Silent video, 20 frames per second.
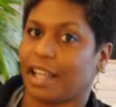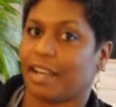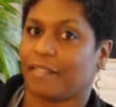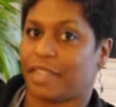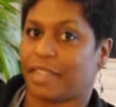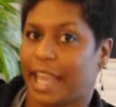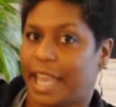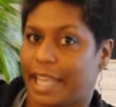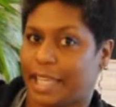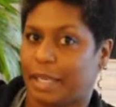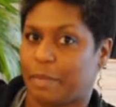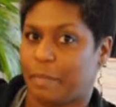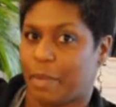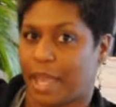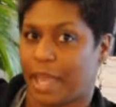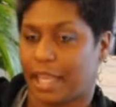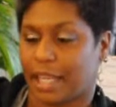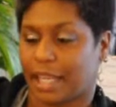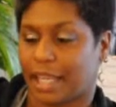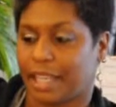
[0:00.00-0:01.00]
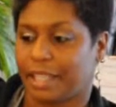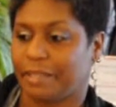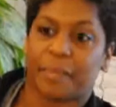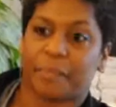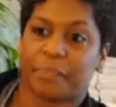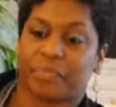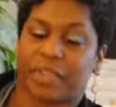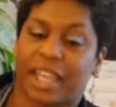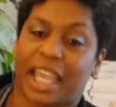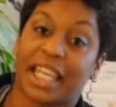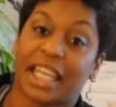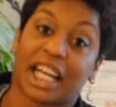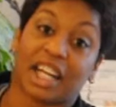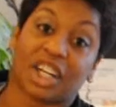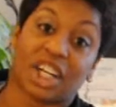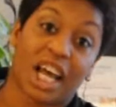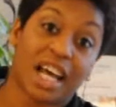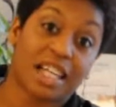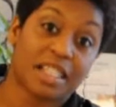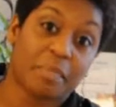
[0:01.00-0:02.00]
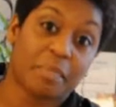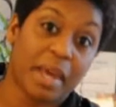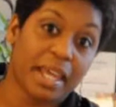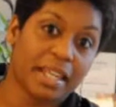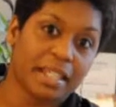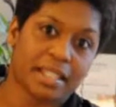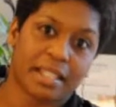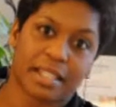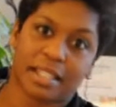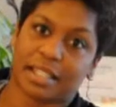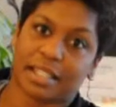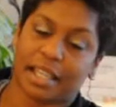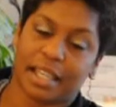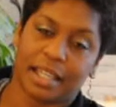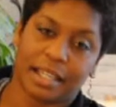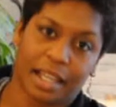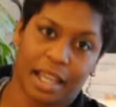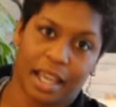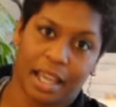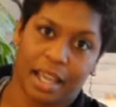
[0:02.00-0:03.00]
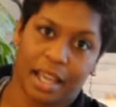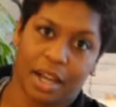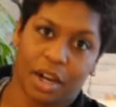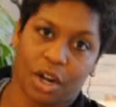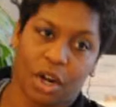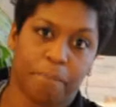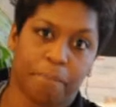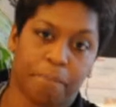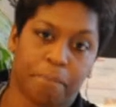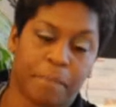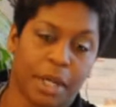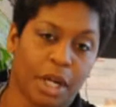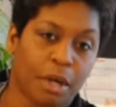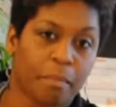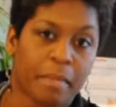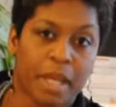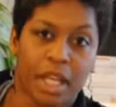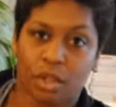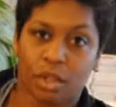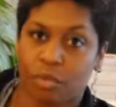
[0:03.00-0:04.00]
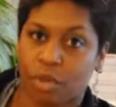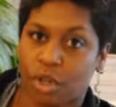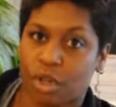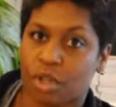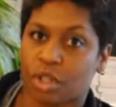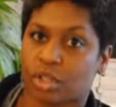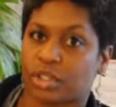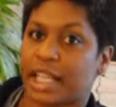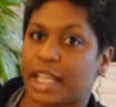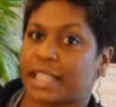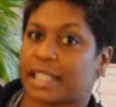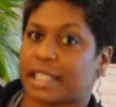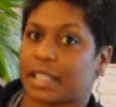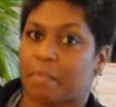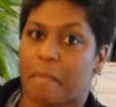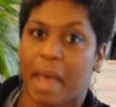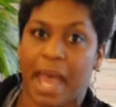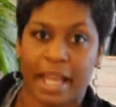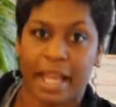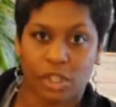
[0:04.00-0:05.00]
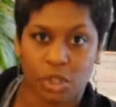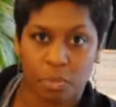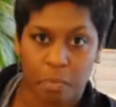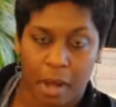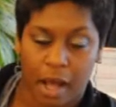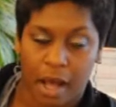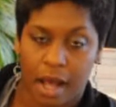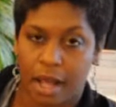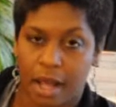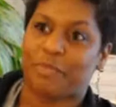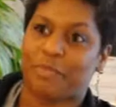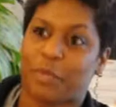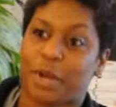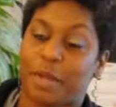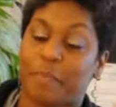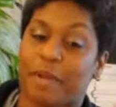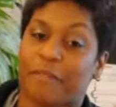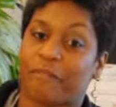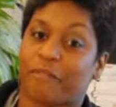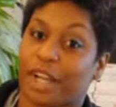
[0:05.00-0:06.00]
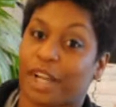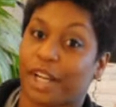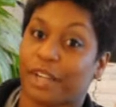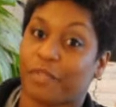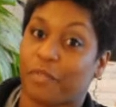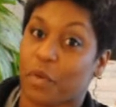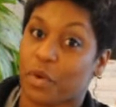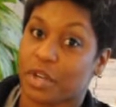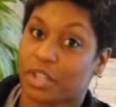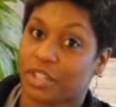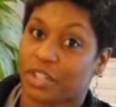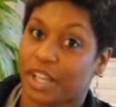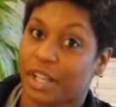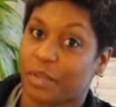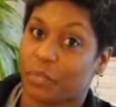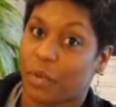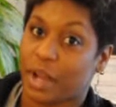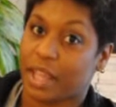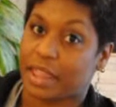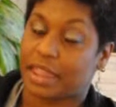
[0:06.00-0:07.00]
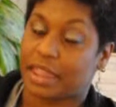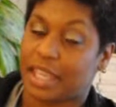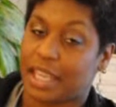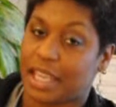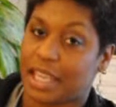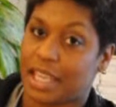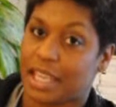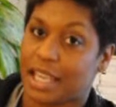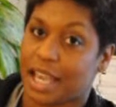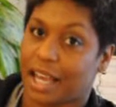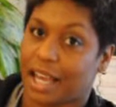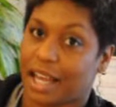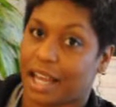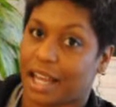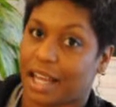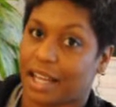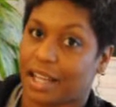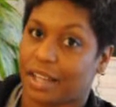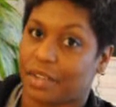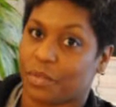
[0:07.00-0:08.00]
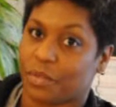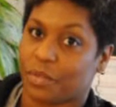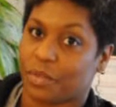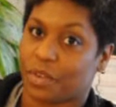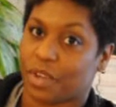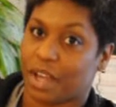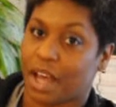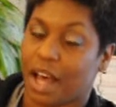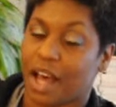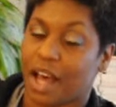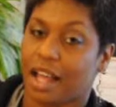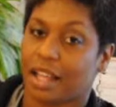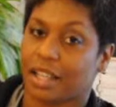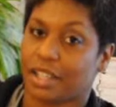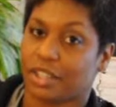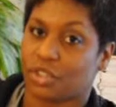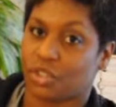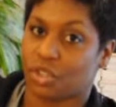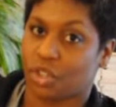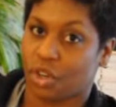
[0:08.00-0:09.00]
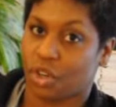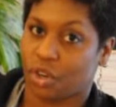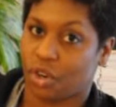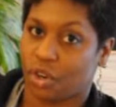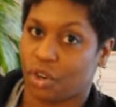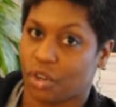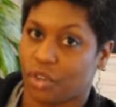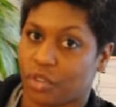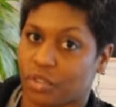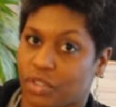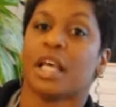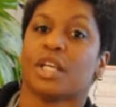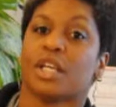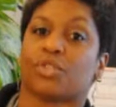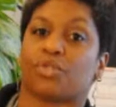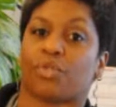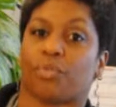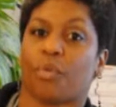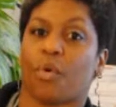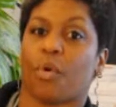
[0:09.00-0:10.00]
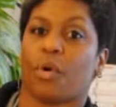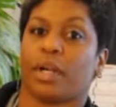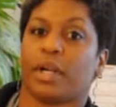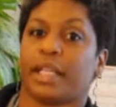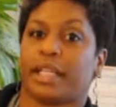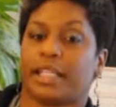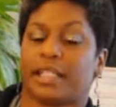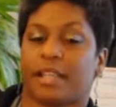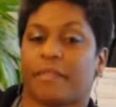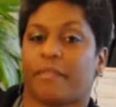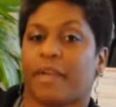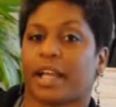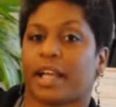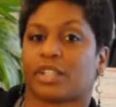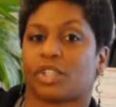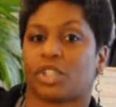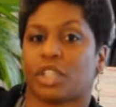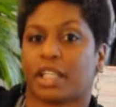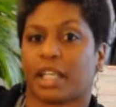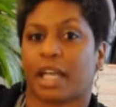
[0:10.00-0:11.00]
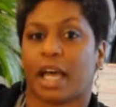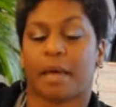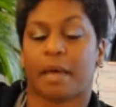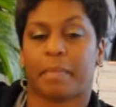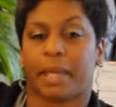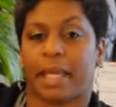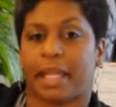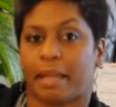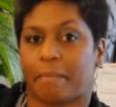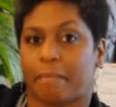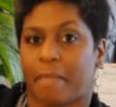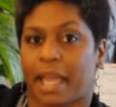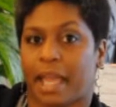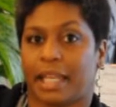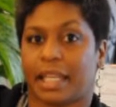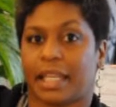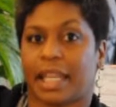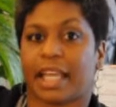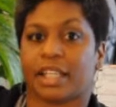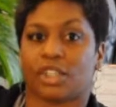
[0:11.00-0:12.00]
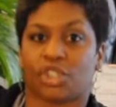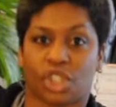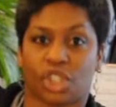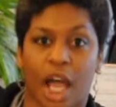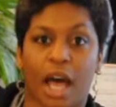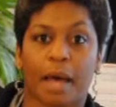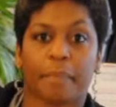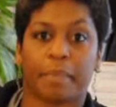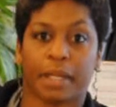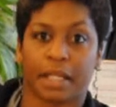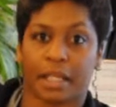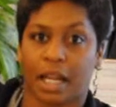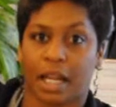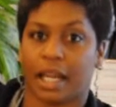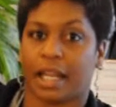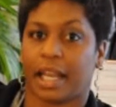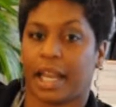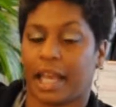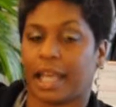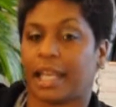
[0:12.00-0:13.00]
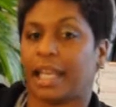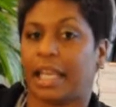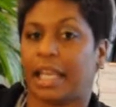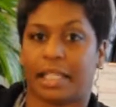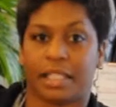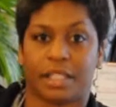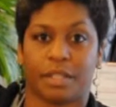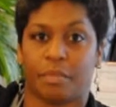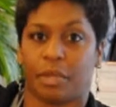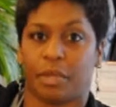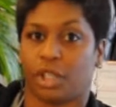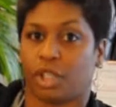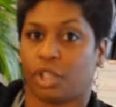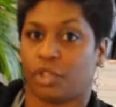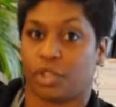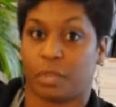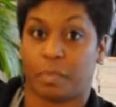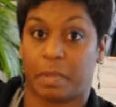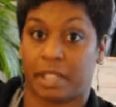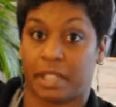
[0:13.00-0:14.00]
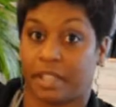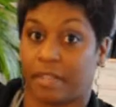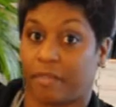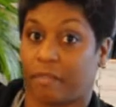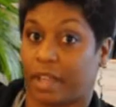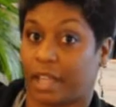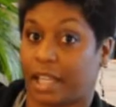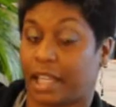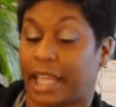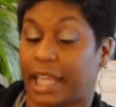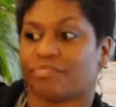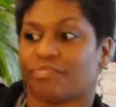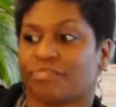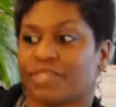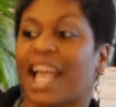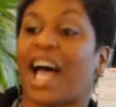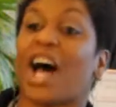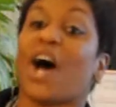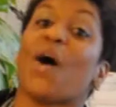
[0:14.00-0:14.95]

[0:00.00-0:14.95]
They love the hanky-panky. In our cosmetics and skincare, Bare Minerals and Smashbox. We've been very fortunate with the uh, college girls. Sororities have actually come in and made it a shopping night at Intimate U specifically.